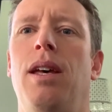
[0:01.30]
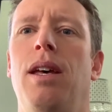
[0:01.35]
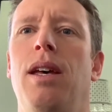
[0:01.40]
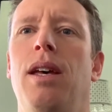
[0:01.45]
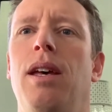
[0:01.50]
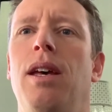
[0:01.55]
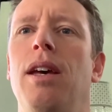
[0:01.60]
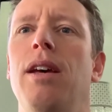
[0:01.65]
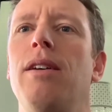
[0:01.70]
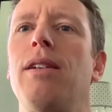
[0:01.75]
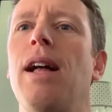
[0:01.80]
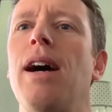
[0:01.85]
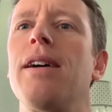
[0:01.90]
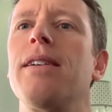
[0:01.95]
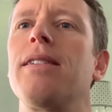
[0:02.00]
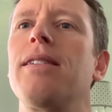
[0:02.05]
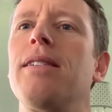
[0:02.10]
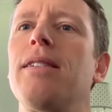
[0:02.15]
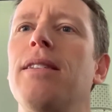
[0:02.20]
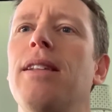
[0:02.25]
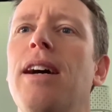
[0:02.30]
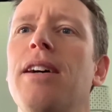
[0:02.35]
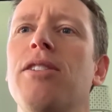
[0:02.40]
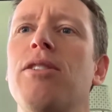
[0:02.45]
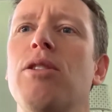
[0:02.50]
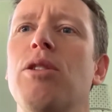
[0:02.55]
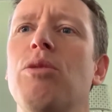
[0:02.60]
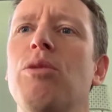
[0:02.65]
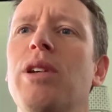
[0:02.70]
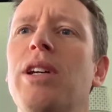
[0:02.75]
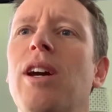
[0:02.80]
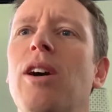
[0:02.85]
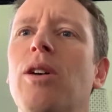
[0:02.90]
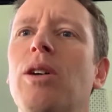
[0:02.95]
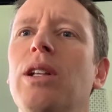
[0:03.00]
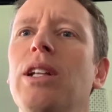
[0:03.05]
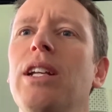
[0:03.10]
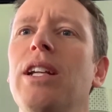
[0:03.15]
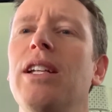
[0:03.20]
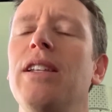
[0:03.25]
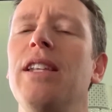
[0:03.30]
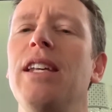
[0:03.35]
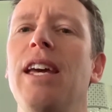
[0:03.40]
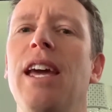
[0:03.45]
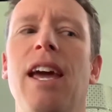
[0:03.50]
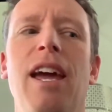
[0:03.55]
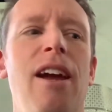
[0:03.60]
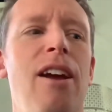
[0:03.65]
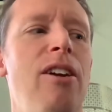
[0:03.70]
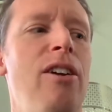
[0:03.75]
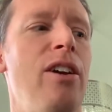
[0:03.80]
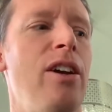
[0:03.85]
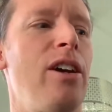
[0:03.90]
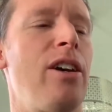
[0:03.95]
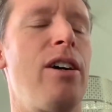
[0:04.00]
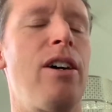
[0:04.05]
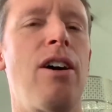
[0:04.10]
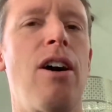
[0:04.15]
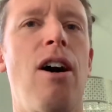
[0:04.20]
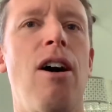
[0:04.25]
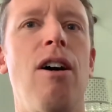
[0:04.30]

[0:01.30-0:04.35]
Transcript: Hey class, last week we calculated the area